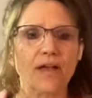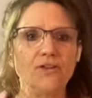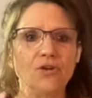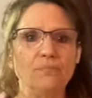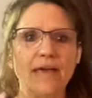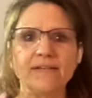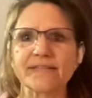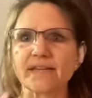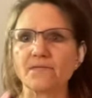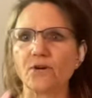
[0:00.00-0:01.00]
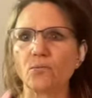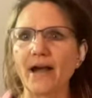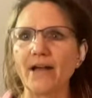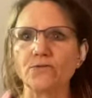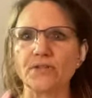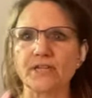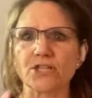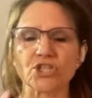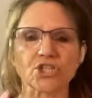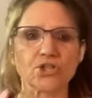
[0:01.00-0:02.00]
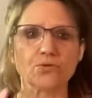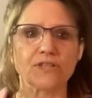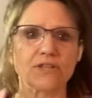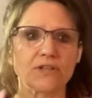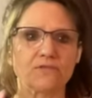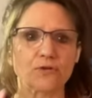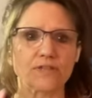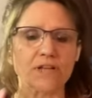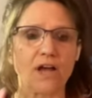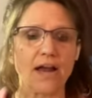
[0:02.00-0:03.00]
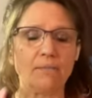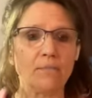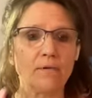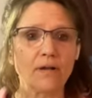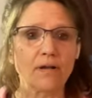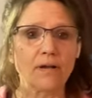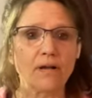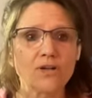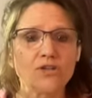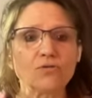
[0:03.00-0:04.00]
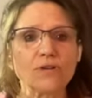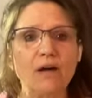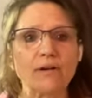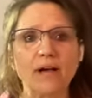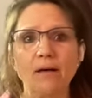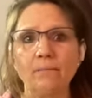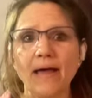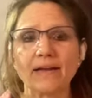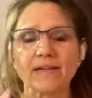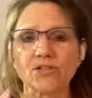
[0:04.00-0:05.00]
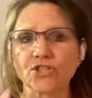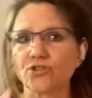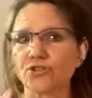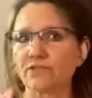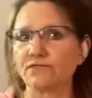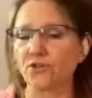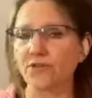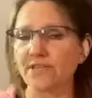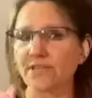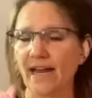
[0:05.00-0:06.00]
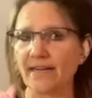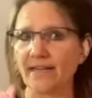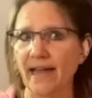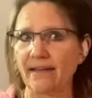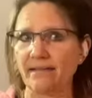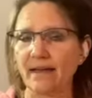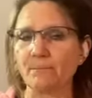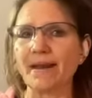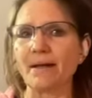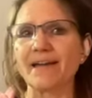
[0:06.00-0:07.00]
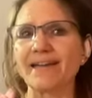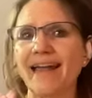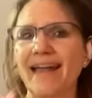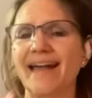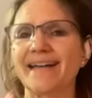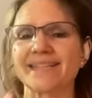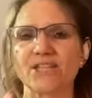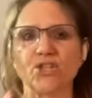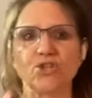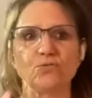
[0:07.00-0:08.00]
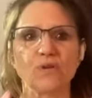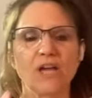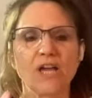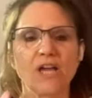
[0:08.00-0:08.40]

And you may discover why you didn't choose it the first time. So now come back and turn to the first side again, but I'm going to ask you